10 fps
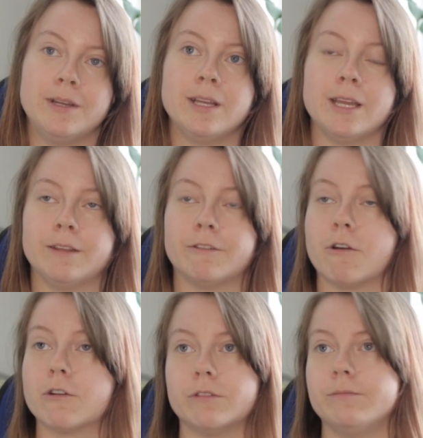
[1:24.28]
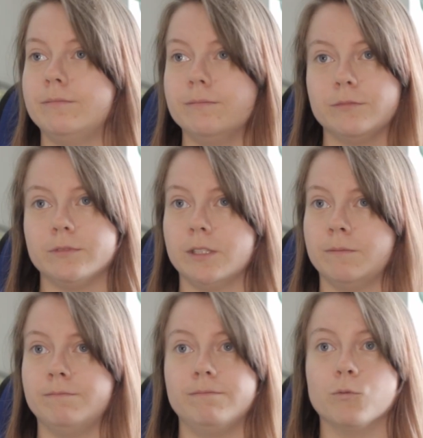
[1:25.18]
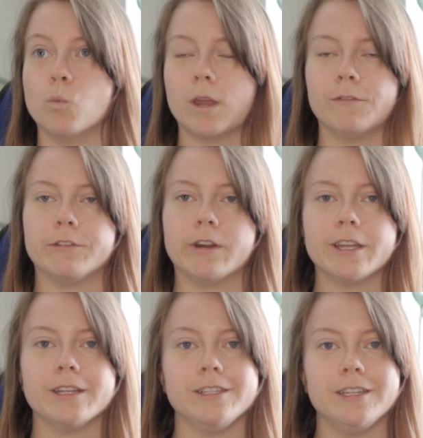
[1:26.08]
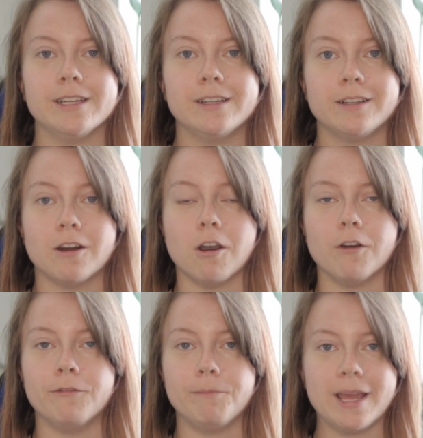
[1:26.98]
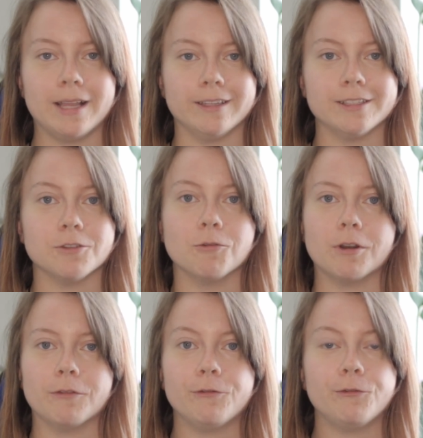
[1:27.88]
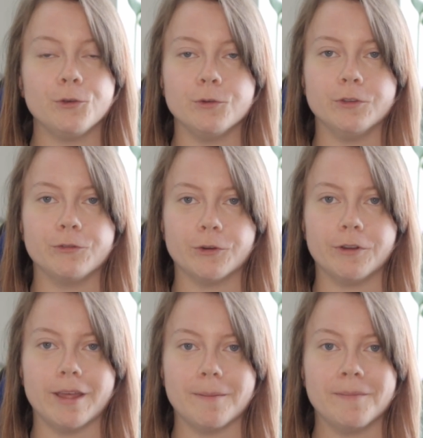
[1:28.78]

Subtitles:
And there are a wide variety of pellets or food for them.